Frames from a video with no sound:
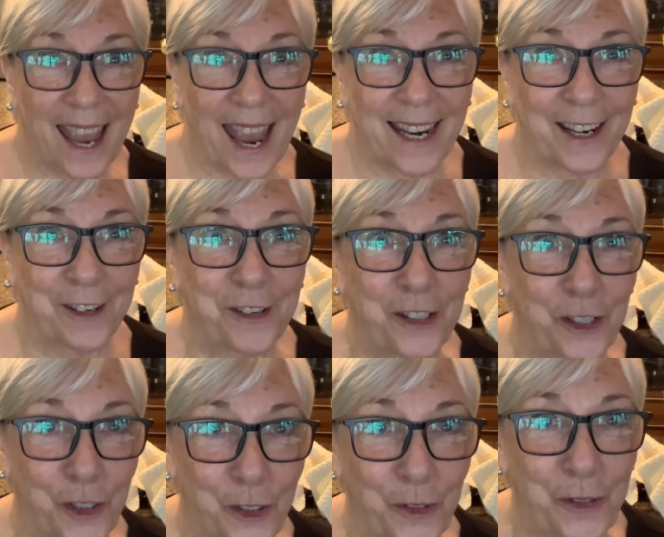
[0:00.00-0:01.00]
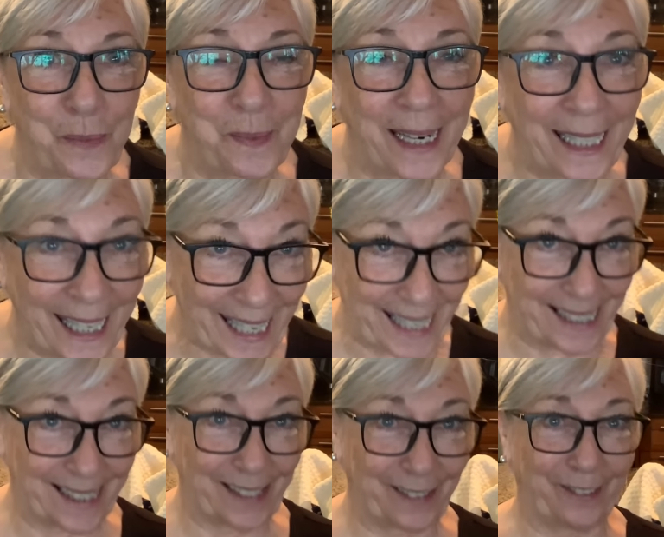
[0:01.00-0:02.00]
And I'm gonna show you my
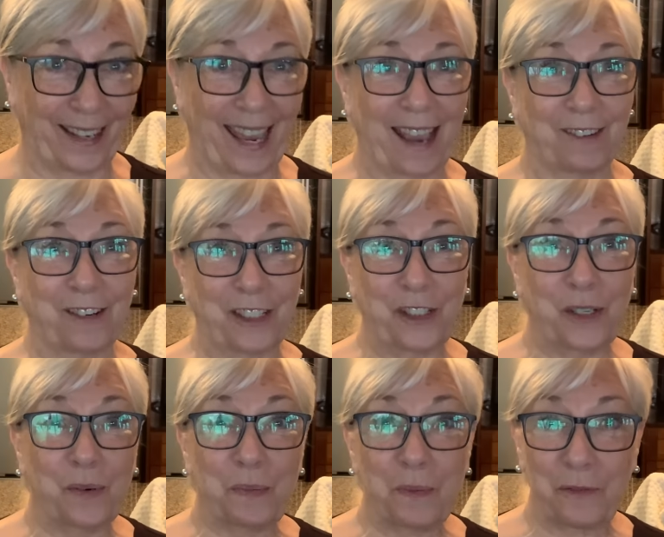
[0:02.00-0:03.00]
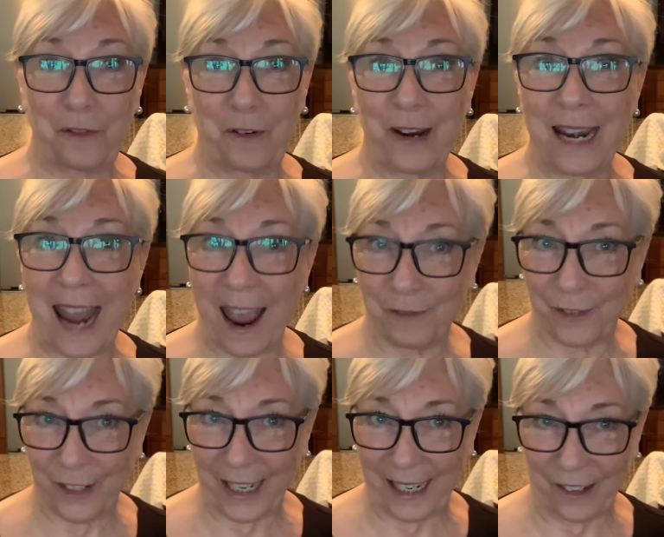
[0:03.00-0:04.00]
knees, okay? I'm gonna do it before and
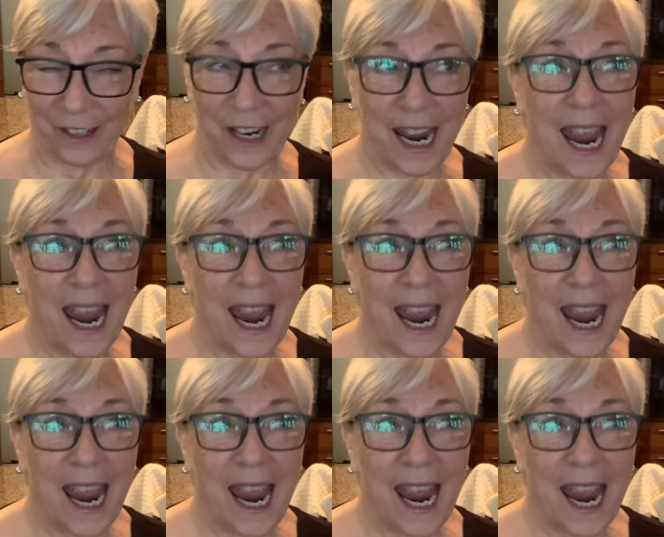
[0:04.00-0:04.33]
after here.